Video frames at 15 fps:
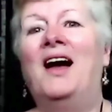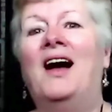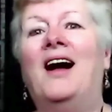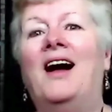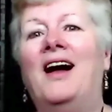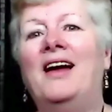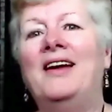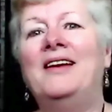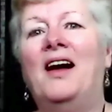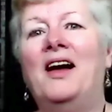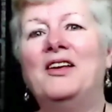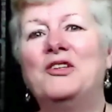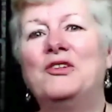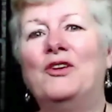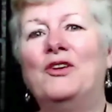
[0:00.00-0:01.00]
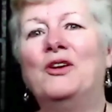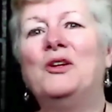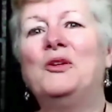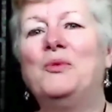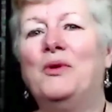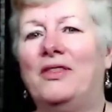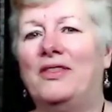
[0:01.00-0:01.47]
I
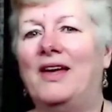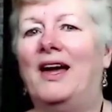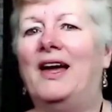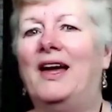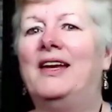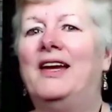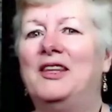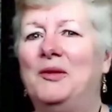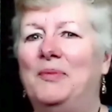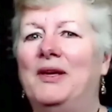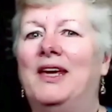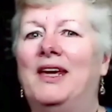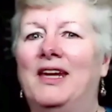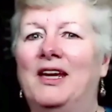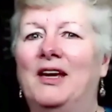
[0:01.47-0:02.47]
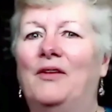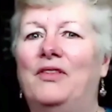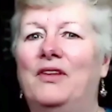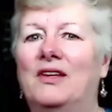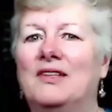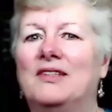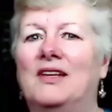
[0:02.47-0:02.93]
struggled with that at the beginning of
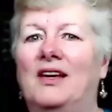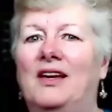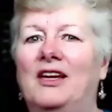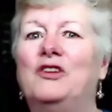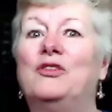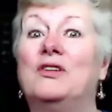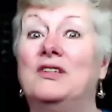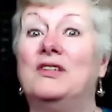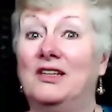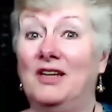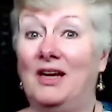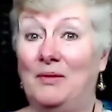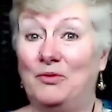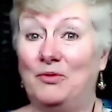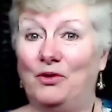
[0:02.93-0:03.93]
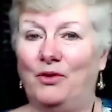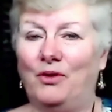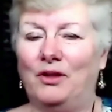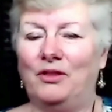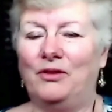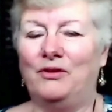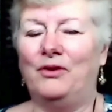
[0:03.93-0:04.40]
this interesting times we're
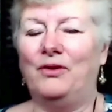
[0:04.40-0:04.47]
going through.